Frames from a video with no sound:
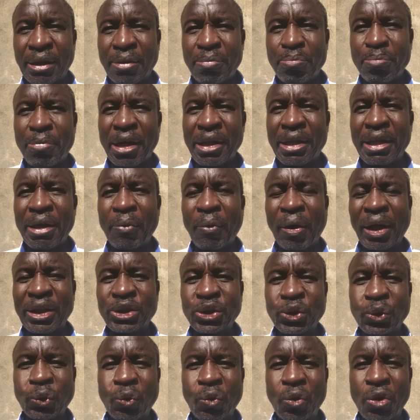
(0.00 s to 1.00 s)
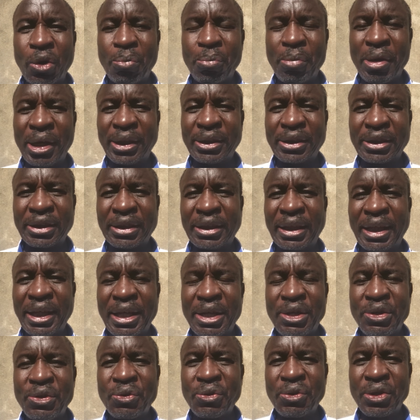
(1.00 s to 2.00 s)
but they were schoolmates. They
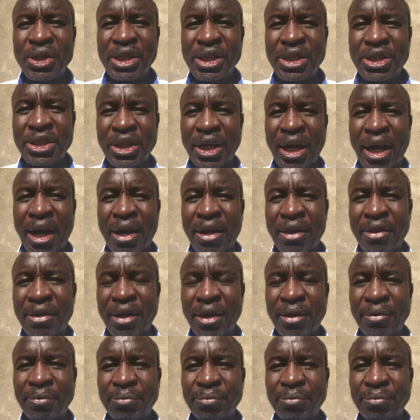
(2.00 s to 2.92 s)
knew each other.